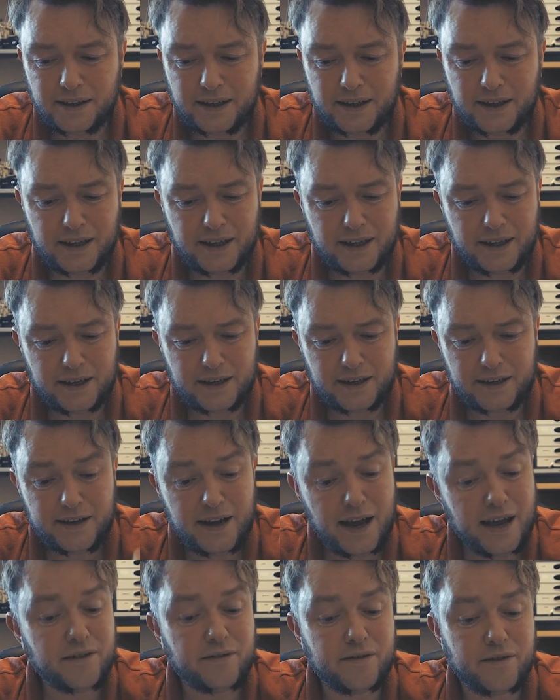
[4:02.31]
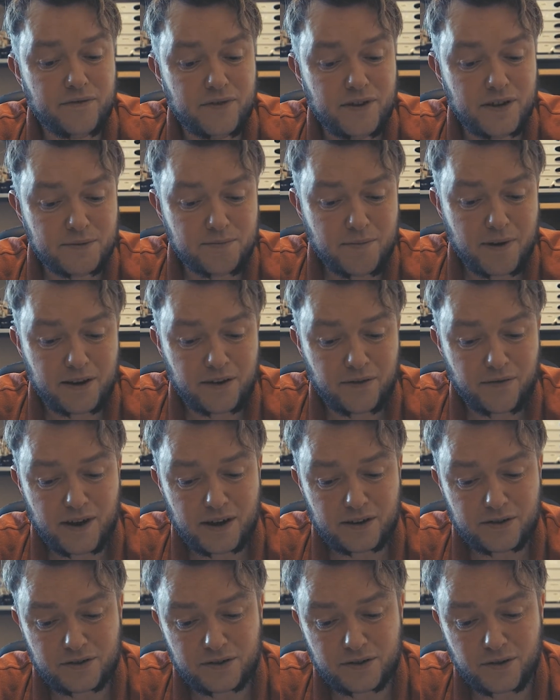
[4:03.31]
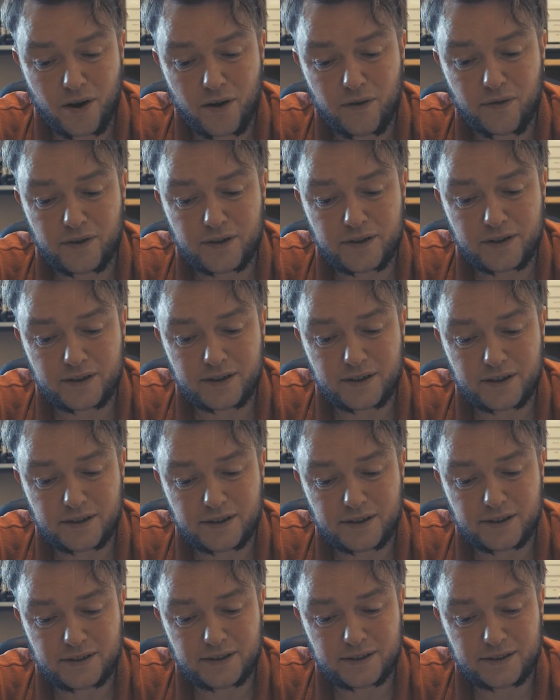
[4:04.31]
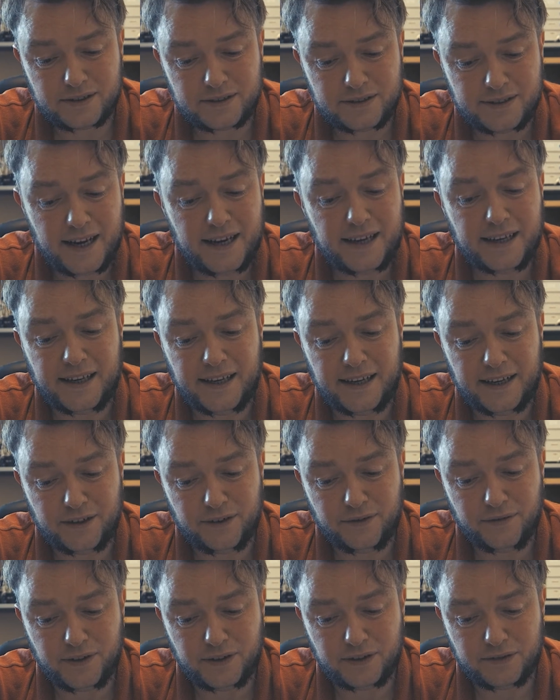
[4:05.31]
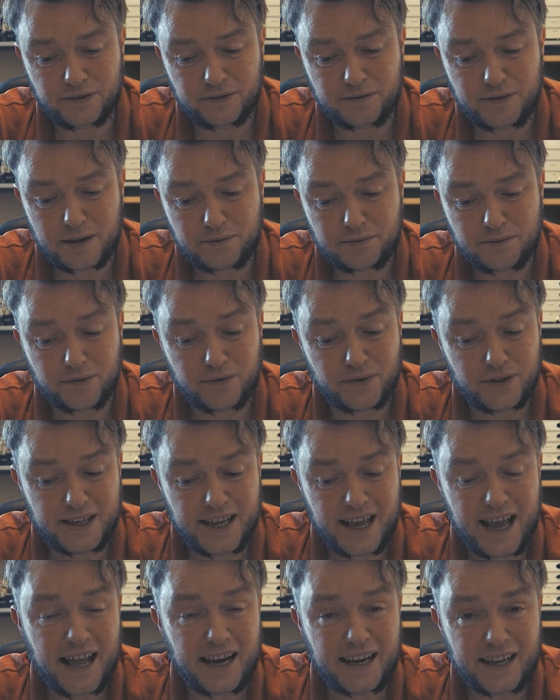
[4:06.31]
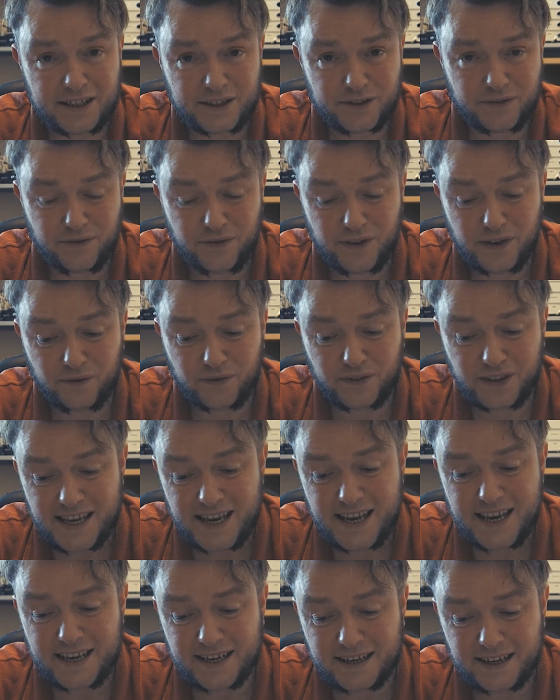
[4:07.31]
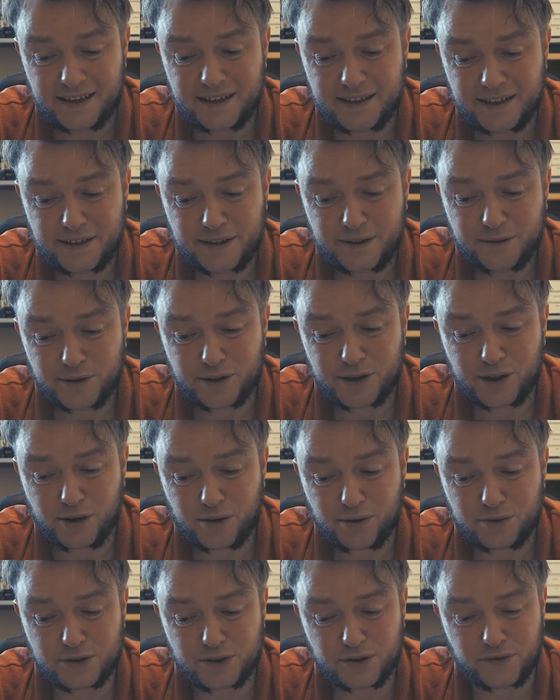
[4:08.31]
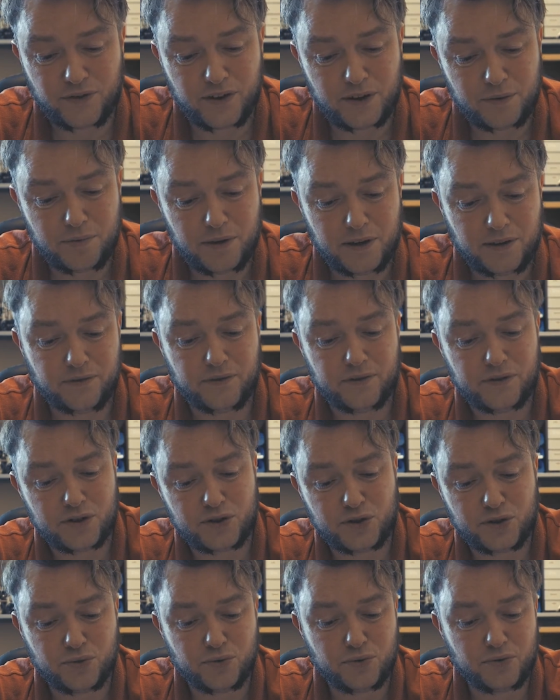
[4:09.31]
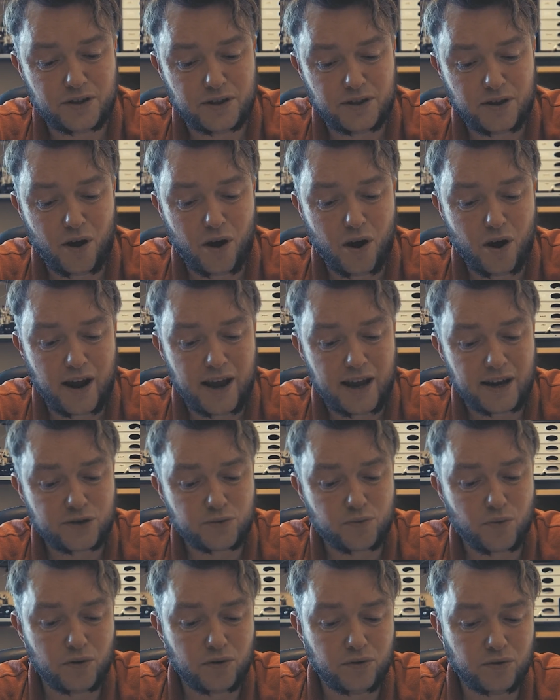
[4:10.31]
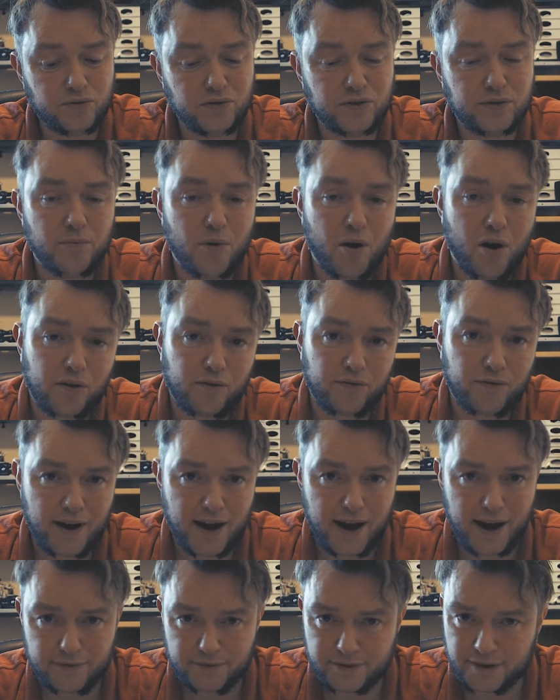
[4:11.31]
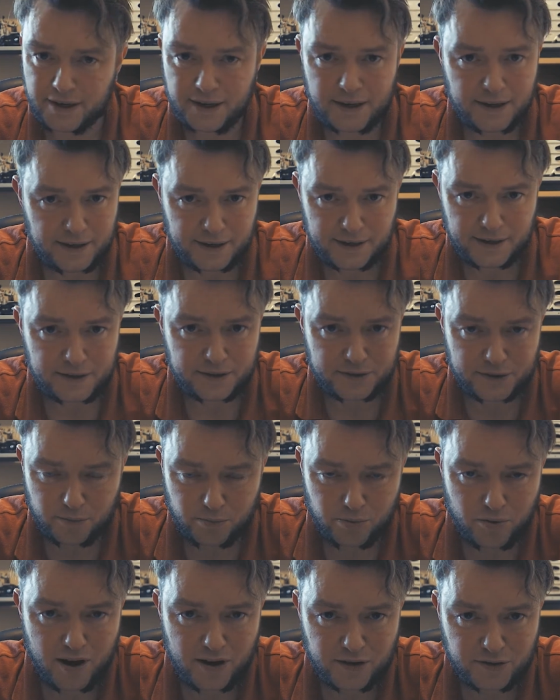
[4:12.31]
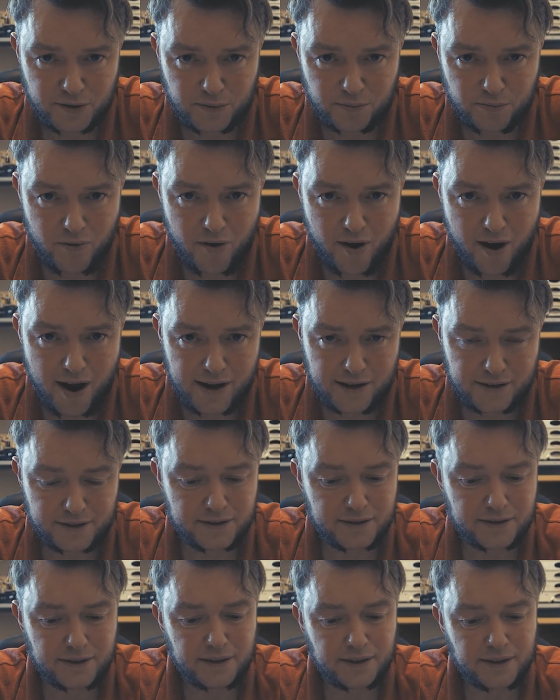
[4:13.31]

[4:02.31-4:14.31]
Neither of these manufacturers offered a dedicated filter adapter for the LX15, with the closest fit being for the Sony RX100 Mark V. Surprise, surprise.